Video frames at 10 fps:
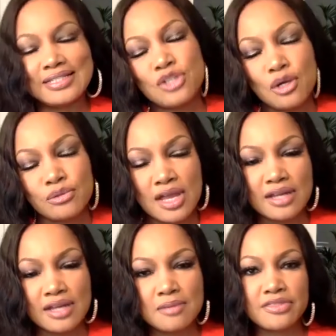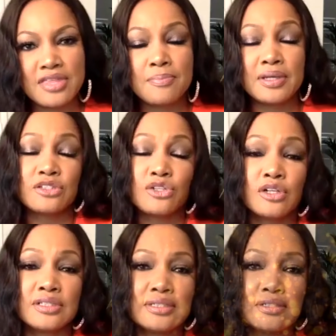the show's not about that but it's
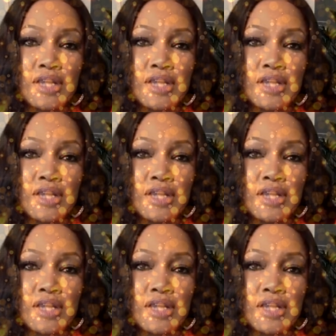hard to